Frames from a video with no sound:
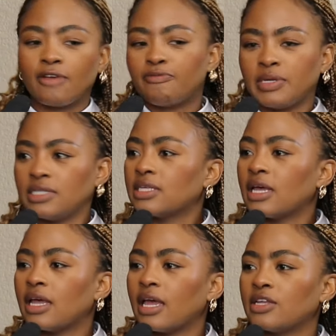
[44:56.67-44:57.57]
have
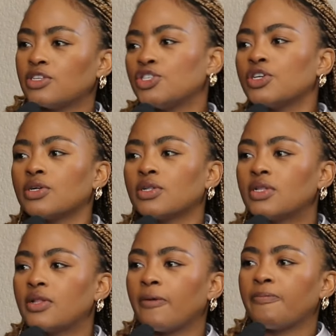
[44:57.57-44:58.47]
pizza, yeah. and
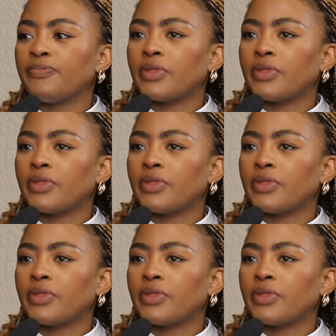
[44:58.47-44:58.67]
chill. Mm.